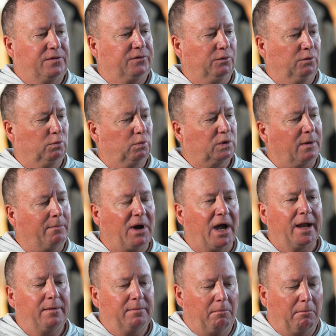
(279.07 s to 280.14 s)
to
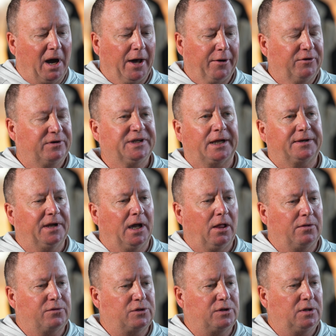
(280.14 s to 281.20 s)
combine modern
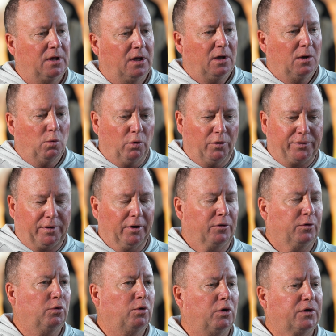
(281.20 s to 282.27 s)
technology with our
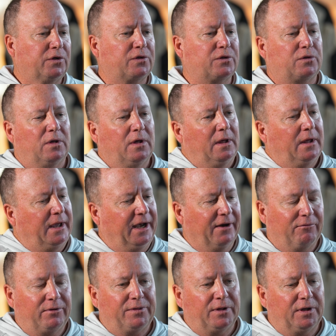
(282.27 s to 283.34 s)
new hooks and
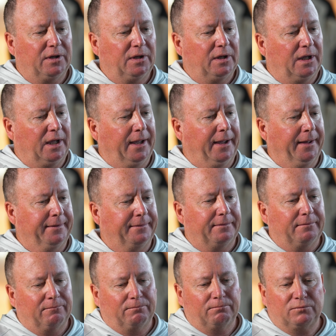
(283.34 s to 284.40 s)
everything, and
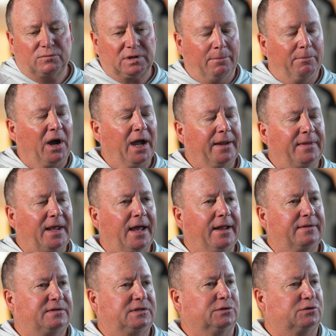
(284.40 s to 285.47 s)
combine
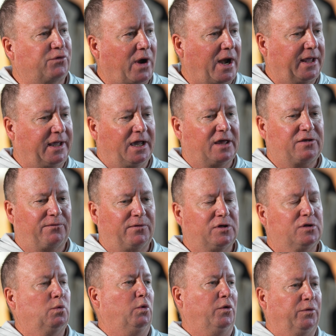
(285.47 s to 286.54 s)
that to try to catch
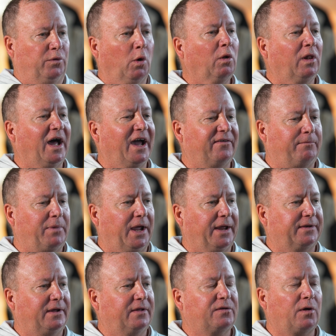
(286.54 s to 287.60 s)
fish with no live bait.
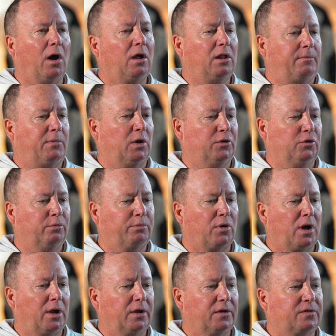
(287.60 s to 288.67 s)
It's all about new
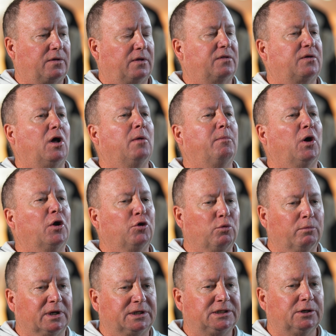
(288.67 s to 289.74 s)
products, it's all about new
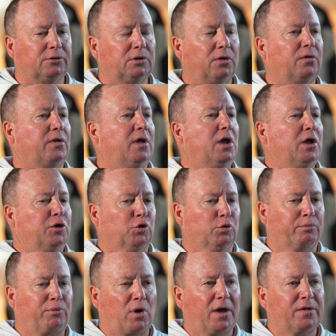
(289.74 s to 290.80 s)
materials, new
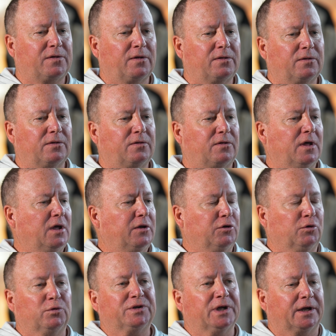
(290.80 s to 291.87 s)
processes,
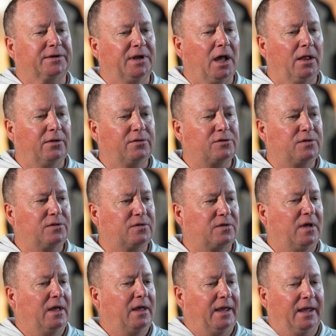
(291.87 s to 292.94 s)
new technologies,
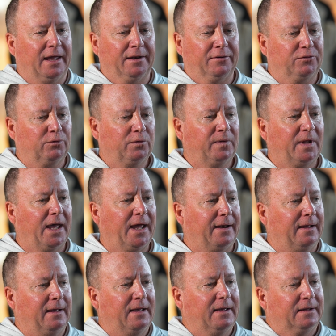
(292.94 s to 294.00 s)
and doing that
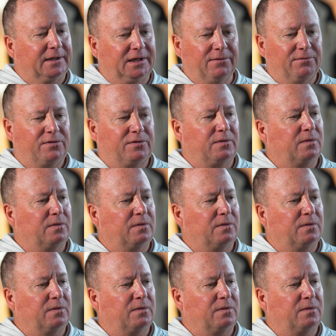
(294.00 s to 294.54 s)
gives